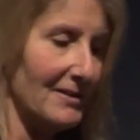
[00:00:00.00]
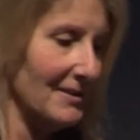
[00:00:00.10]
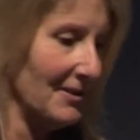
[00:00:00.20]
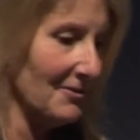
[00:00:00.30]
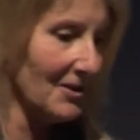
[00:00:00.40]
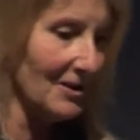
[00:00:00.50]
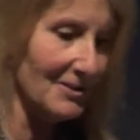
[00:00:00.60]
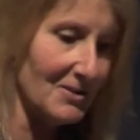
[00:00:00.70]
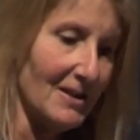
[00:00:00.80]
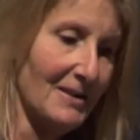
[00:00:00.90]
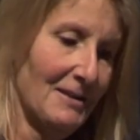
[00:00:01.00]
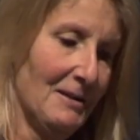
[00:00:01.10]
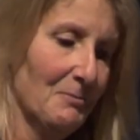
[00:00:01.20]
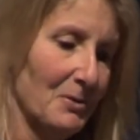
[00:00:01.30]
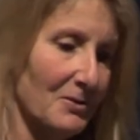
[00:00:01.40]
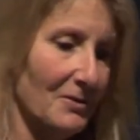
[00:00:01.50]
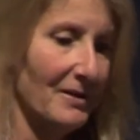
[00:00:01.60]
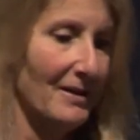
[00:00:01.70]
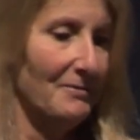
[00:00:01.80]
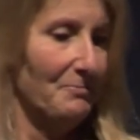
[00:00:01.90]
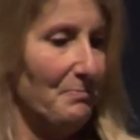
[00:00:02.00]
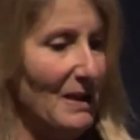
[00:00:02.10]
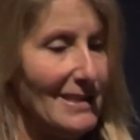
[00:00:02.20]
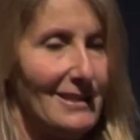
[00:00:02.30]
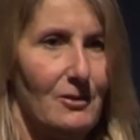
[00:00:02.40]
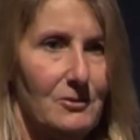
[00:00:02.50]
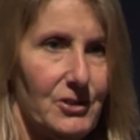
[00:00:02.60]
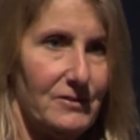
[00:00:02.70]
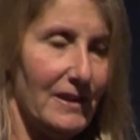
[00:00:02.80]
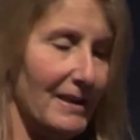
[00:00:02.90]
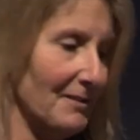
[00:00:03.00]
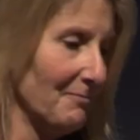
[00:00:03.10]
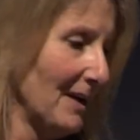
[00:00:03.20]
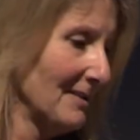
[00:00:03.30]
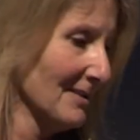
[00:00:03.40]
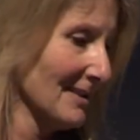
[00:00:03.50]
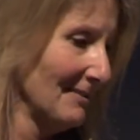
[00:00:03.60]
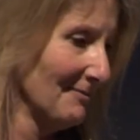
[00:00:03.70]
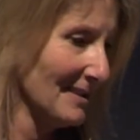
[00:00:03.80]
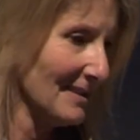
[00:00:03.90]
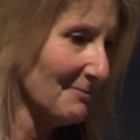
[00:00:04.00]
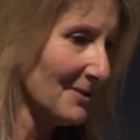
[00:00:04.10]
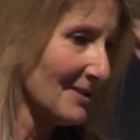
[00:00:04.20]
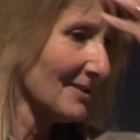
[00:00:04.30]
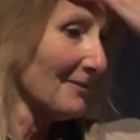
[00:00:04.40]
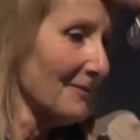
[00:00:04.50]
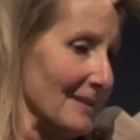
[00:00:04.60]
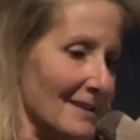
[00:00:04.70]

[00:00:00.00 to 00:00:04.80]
You know, girls put on their best lingerie, and men seem to sort of